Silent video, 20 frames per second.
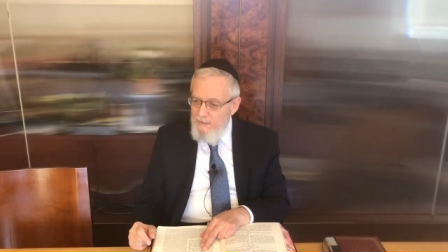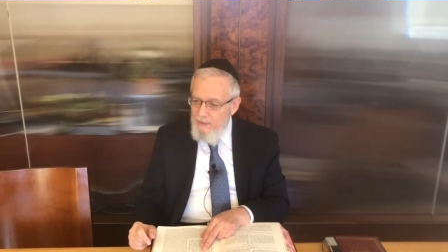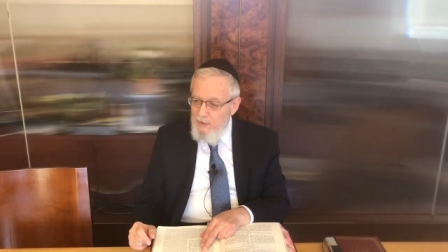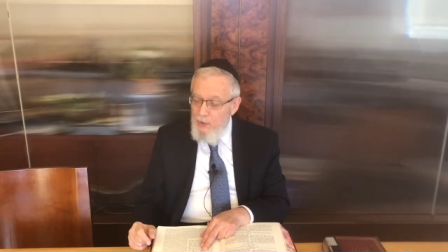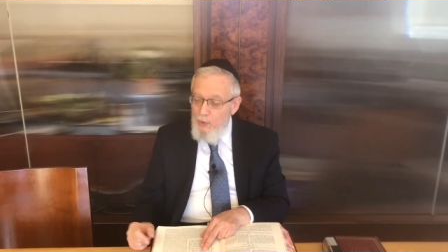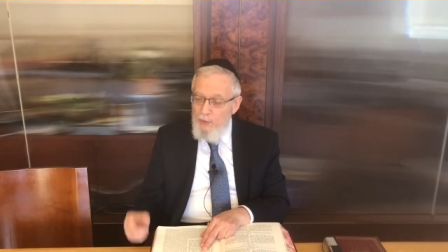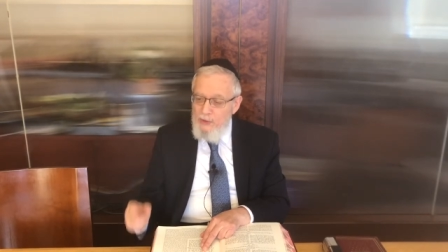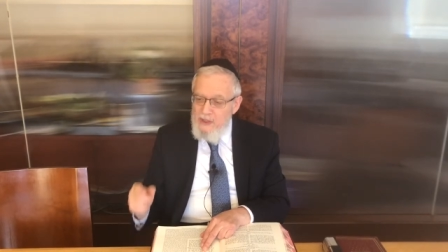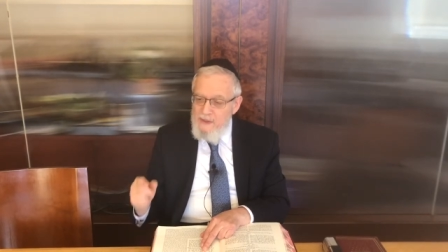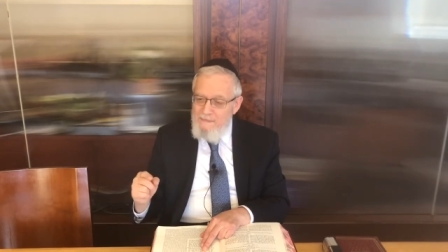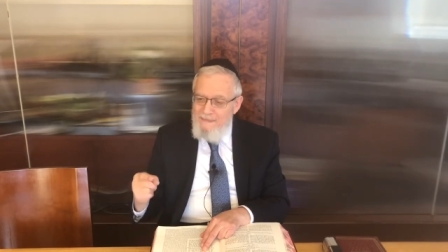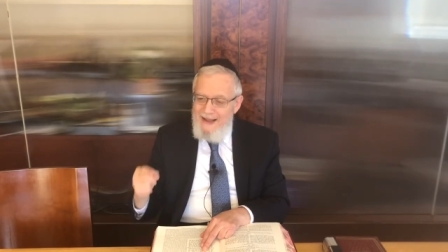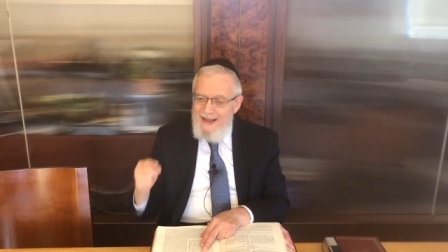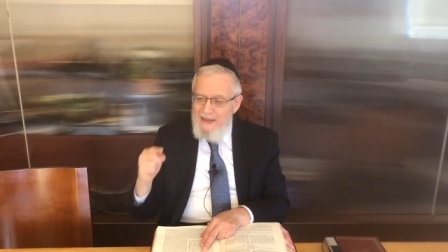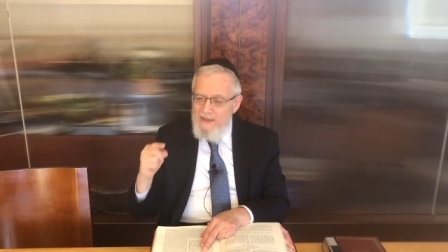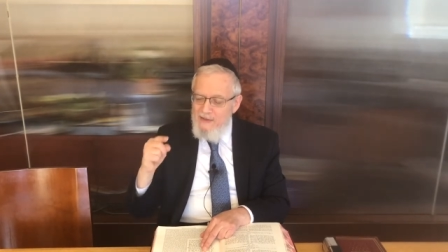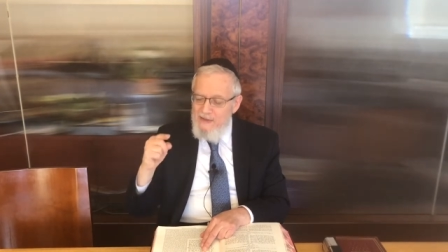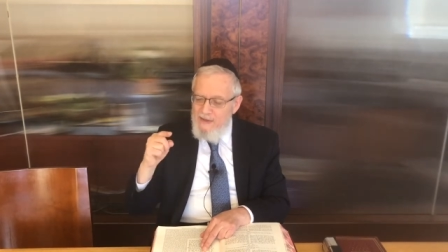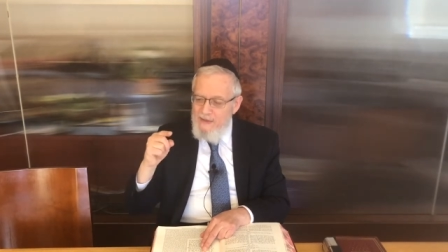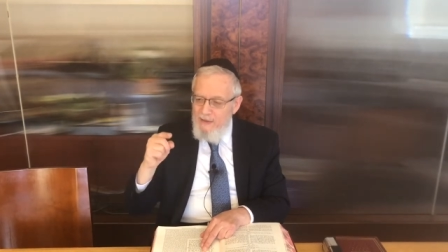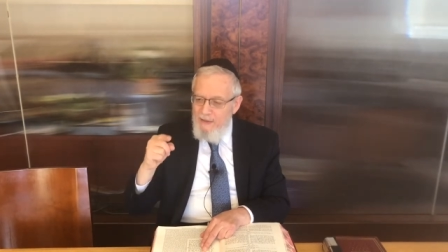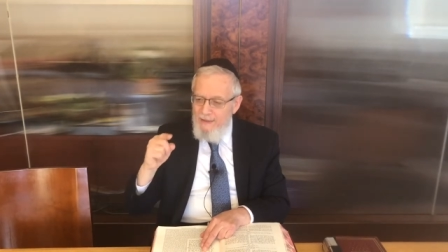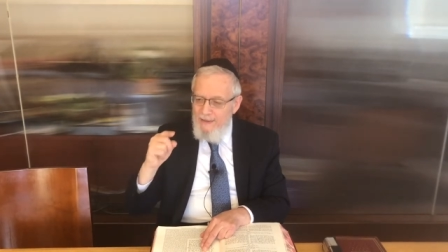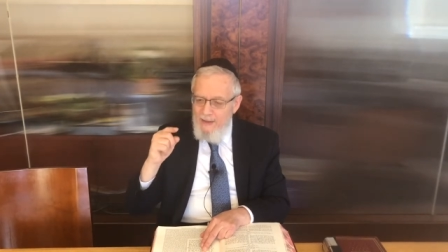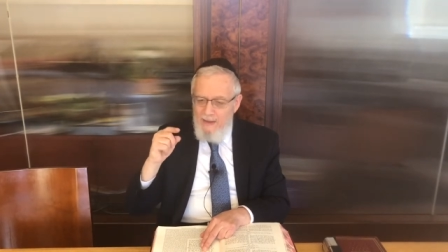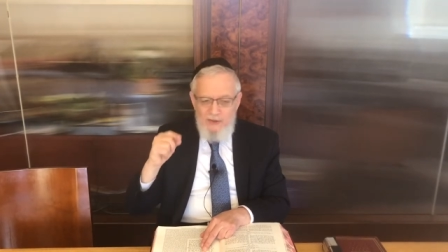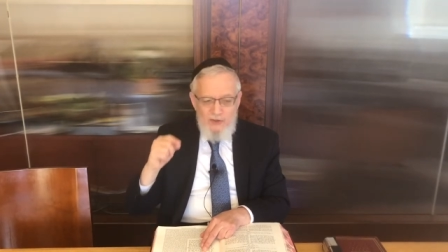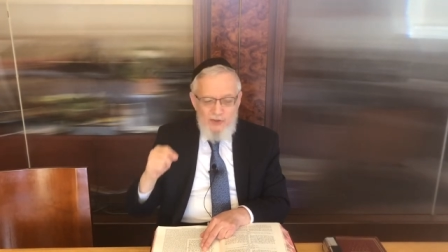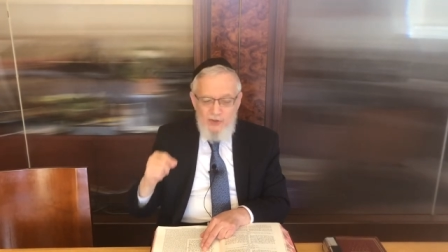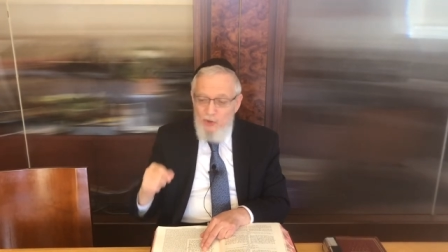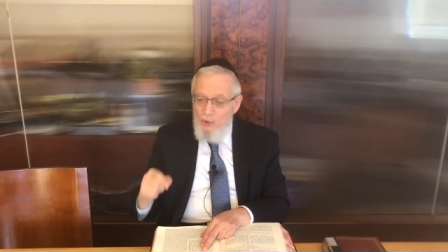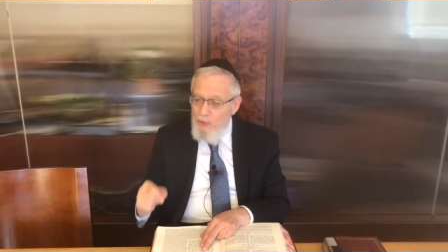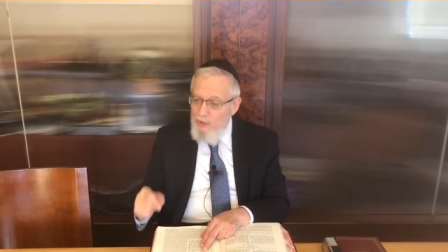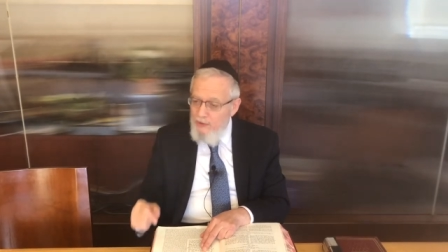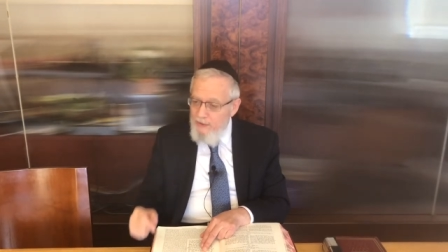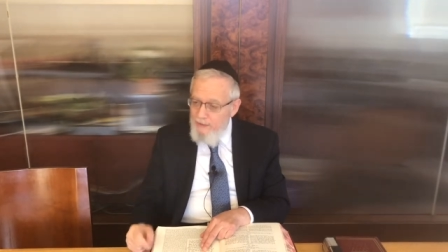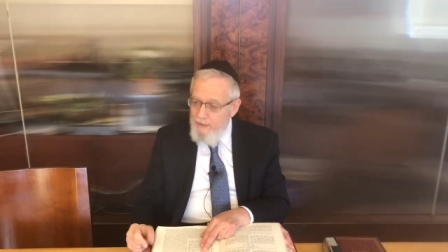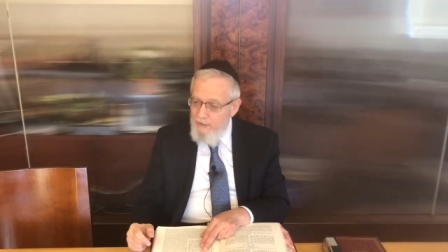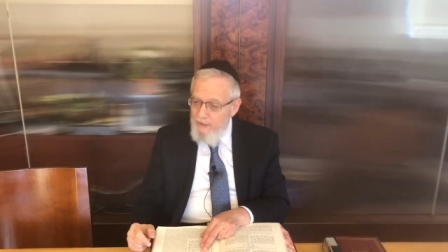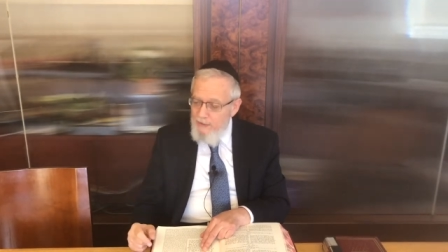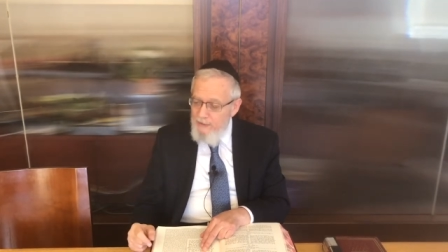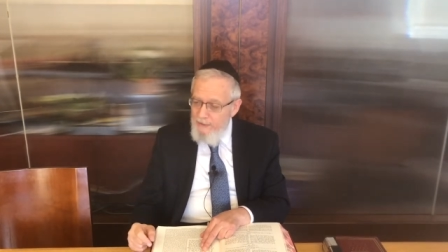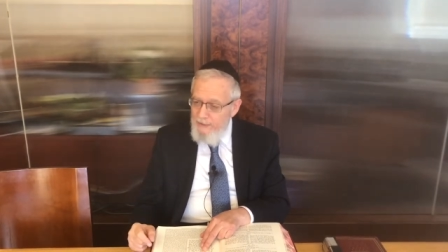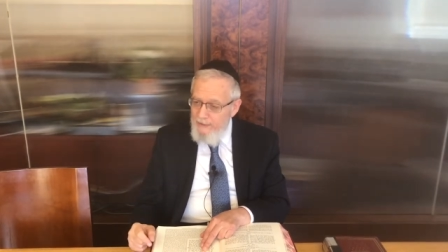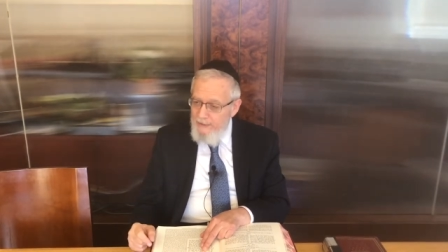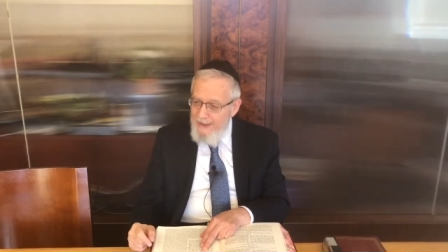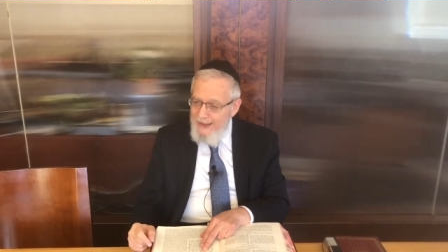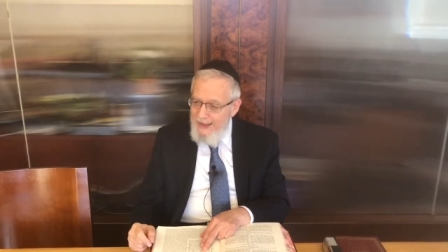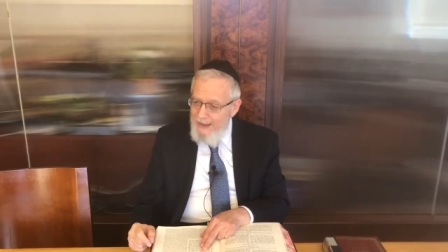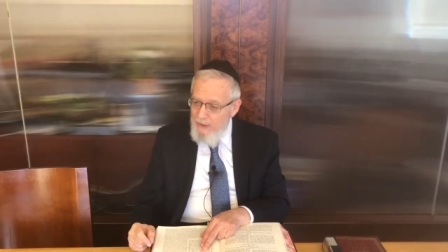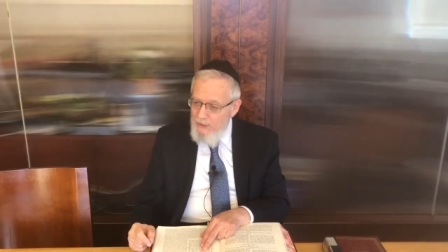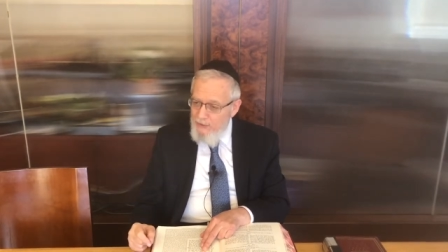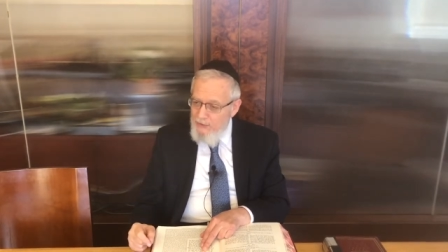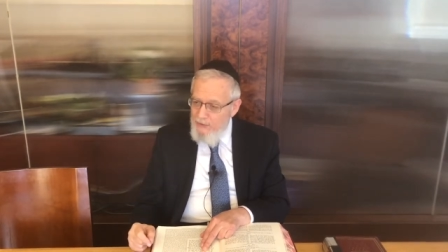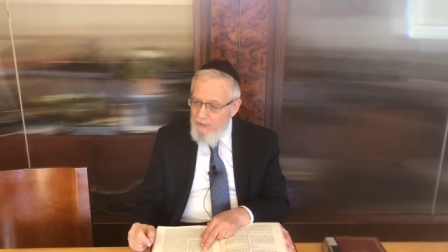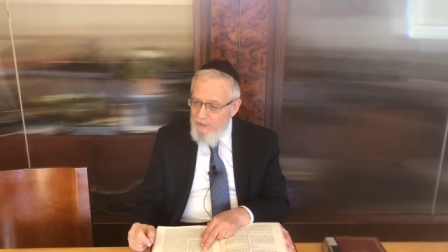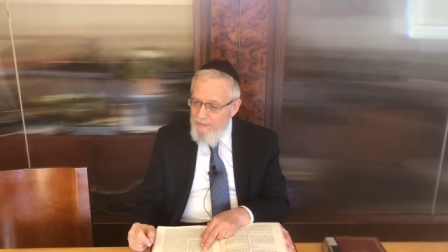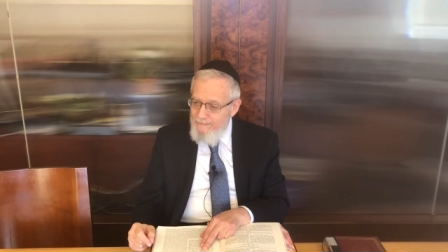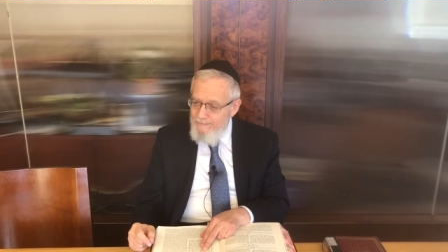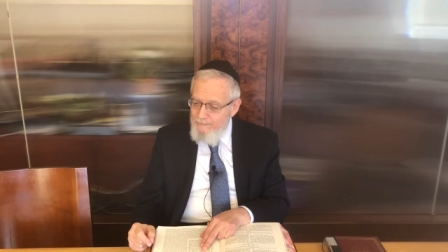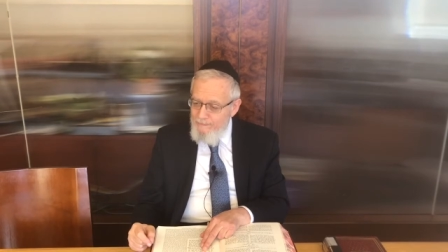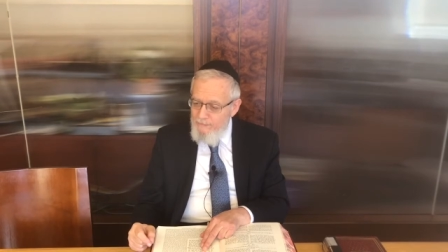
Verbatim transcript: corresponds to the solar calendar,